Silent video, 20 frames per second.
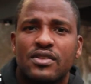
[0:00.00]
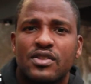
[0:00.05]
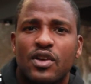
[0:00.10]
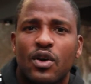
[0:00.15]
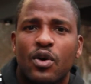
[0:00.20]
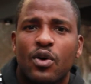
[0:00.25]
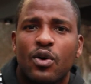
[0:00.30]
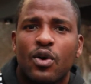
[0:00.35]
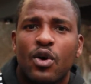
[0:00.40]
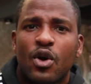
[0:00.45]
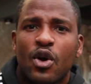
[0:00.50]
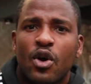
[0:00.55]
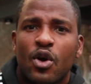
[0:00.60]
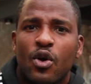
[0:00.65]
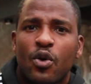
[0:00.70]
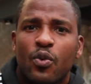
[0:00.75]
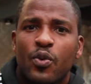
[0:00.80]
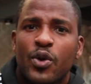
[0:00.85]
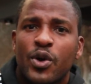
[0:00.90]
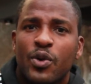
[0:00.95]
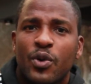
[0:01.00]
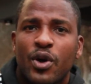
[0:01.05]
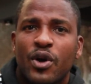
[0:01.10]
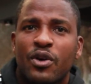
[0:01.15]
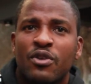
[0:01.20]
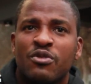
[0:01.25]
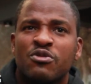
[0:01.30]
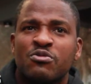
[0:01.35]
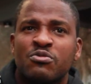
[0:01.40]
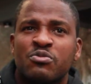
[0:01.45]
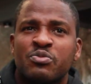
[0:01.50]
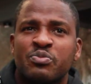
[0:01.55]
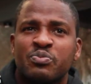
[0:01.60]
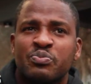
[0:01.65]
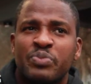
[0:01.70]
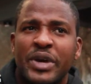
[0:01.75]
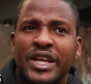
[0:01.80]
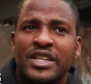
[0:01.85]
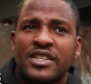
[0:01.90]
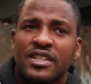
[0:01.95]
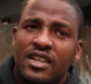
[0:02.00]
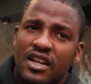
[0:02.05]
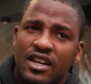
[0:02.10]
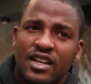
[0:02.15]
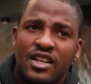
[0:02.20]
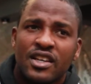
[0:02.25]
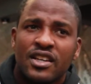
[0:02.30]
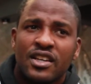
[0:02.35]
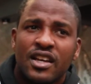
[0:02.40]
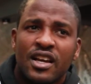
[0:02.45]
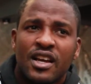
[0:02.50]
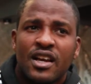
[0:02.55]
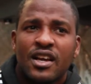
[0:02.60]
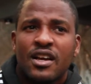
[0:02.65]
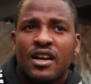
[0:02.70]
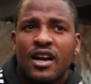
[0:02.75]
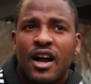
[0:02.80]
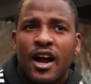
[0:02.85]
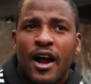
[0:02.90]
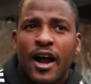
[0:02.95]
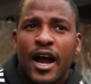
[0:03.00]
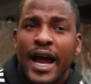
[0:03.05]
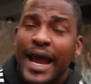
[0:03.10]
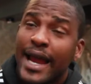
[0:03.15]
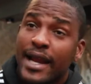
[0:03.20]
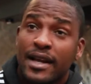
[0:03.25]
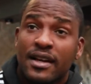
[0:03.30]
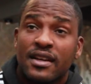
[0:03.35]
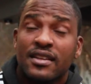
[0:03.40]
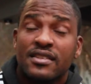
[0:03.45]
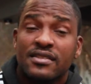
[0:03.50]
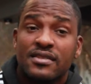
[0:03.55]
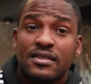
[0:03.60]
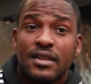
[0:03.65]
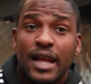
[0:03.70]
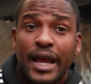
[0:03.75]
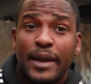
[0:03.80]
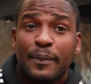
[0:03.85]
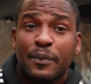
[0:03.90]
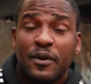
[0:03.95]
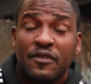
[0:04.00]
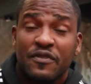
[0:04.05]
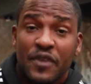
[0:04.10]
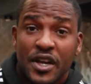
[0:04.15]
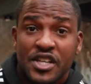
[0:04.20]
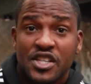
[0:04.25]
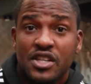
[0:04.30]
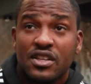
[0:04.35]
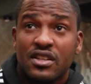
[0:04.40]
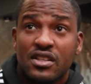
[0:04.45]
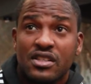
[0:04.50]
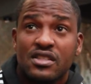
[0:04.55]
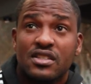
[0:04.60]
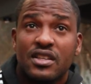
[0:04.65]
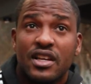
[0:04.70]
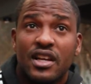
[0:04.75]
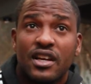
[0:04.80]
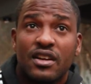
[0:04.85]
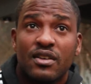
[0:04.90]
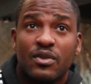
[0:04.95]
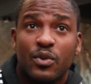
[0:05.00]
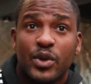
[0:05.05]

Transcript: So we were basically uh, like professionals there.